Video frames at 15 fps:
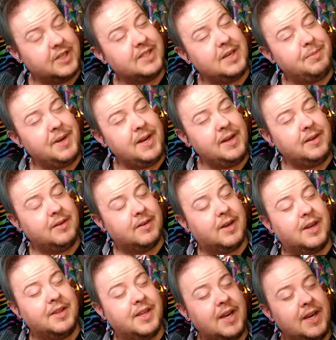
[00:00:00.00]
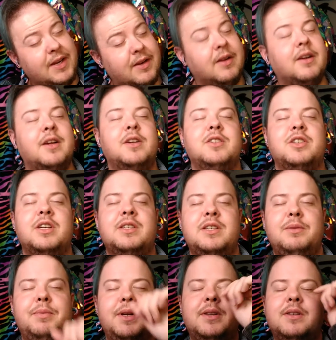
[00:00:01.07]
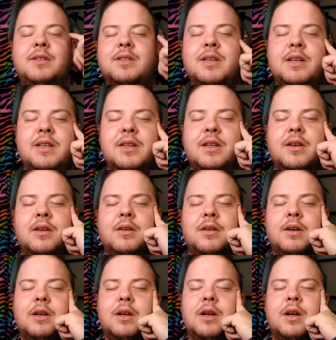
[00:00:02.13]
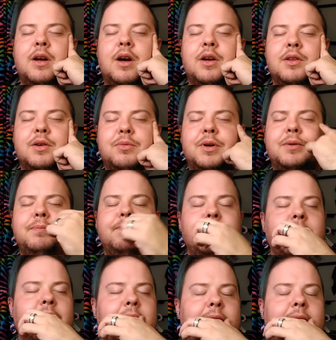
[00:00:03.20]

Jesse Bean, I think. Jesse Bean sent the other one.